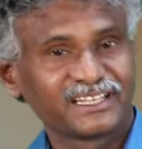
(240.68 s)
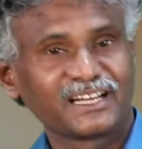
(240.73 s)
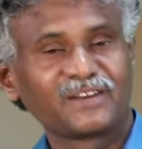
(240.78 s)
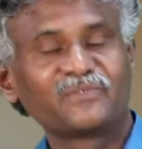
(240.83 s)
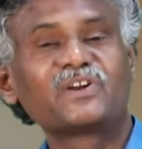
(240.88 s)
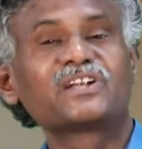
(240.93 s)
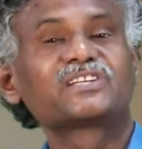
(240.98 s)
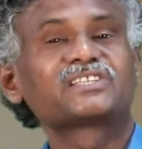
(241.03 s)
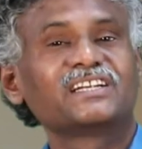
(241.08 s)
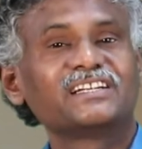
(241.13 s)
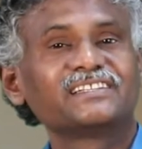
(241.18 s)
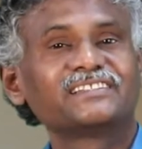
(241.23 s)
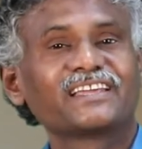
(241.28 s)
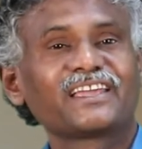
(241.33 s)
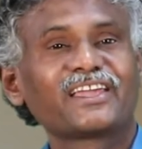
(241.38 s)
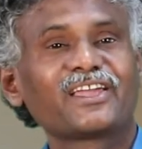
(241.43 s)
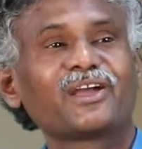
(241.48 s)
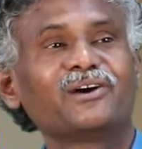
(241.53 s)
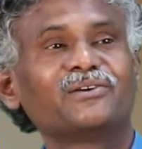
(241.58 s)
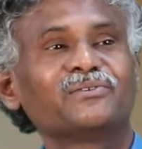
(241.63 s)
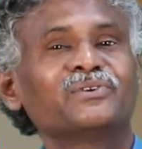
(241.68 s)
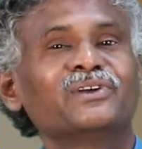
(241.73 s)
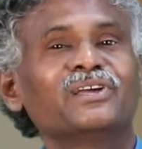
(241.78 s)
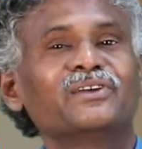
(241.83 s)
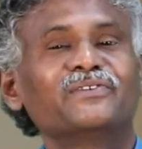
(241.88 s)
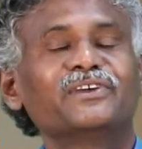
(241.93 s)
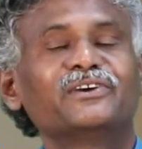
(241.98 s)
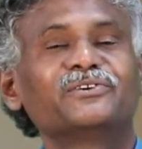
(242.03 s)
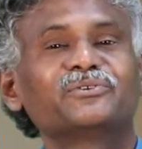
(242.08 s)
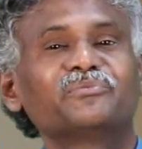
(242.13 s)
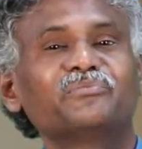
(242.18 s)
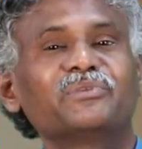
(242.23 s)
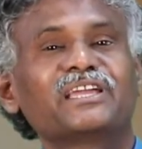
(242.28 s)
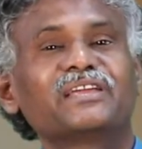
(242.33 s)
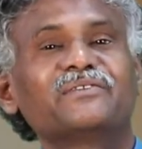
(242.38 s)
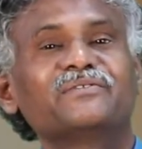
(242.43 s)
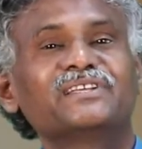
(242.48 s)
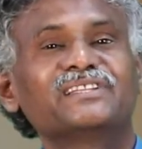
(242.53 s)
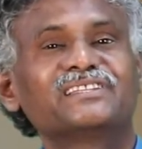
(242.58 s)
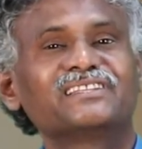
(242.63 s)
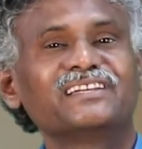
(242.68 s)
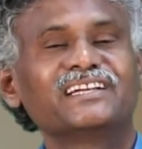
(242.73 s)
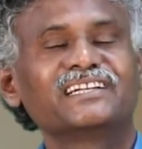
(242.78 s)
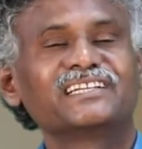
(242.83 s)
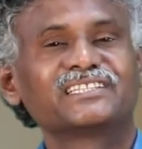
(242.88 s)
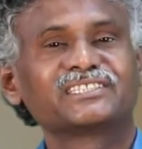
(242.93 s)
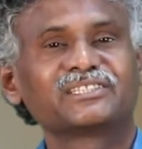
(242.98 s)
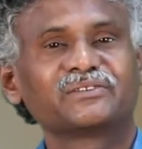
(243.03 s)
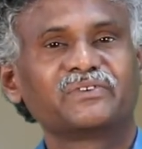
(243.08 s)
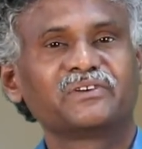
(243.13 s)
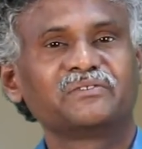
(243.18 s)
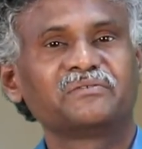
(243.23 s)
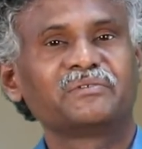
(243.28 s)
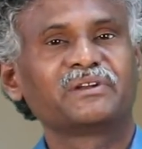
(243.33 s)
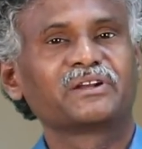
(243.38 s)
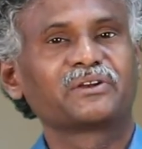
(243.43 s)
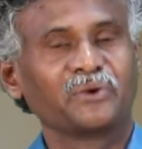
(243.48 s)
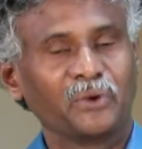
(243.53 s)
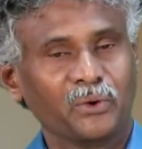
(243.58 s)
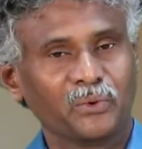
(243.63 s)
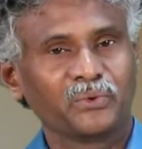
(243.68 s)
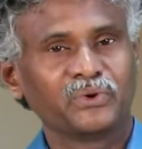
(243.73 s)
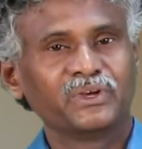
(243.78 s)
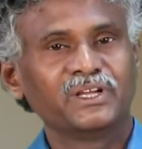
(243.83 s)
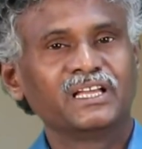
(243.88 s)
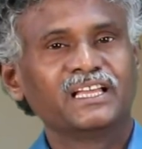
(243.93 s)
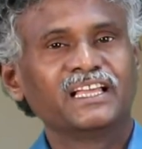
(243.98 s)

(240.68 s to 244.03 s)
conventional thinking of, we have to begin with the letters of alphabet. No.